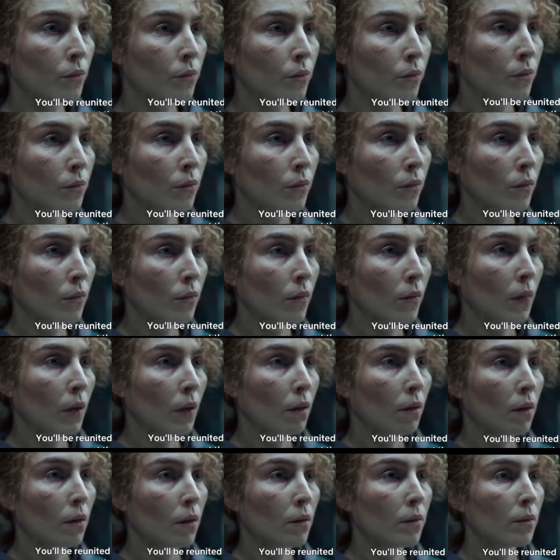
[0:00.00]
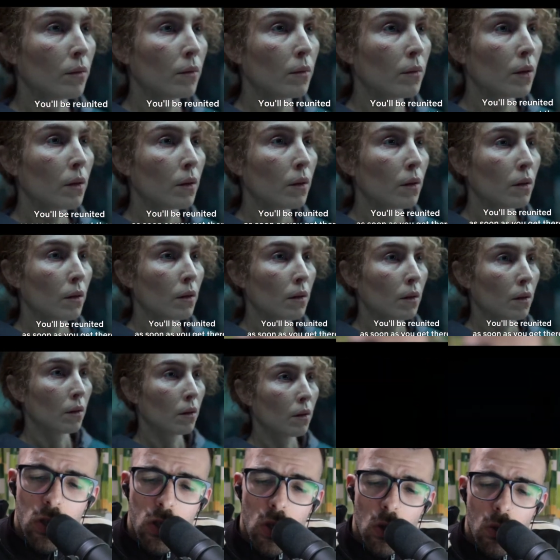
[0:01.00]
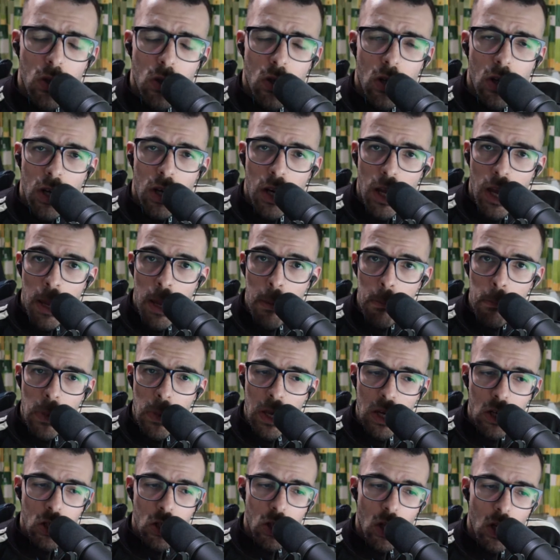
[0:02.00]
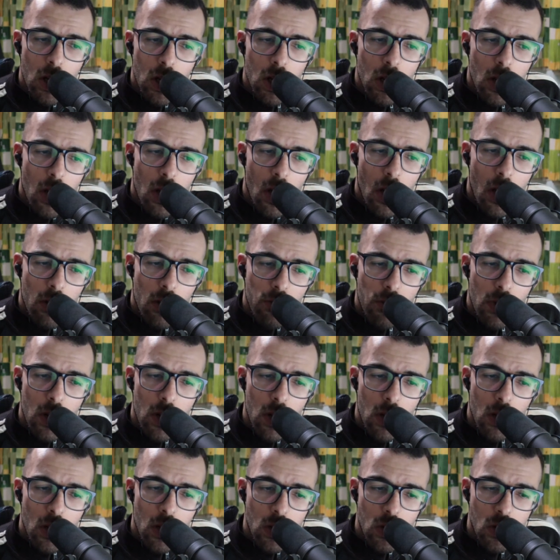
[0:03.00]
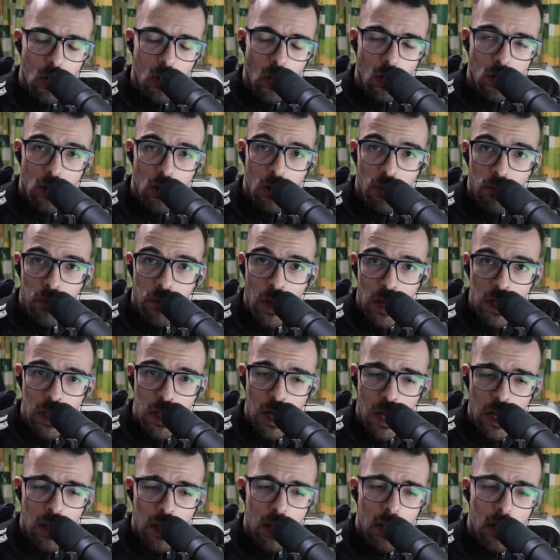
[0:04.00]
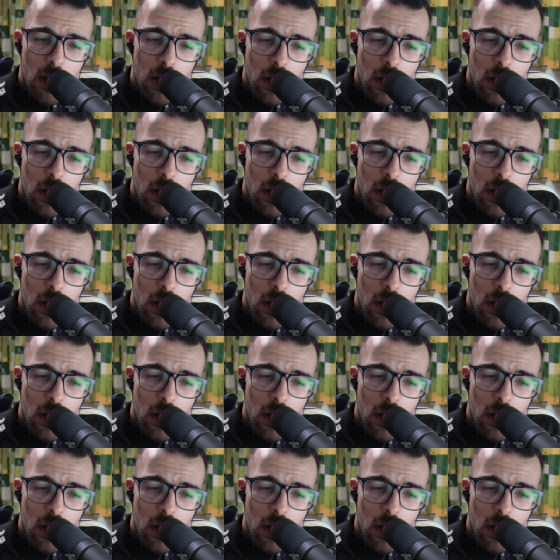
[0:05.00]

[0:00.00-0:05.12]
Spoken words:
mission because Colonel Rudd shows her a picture of her lost daughter Vanya,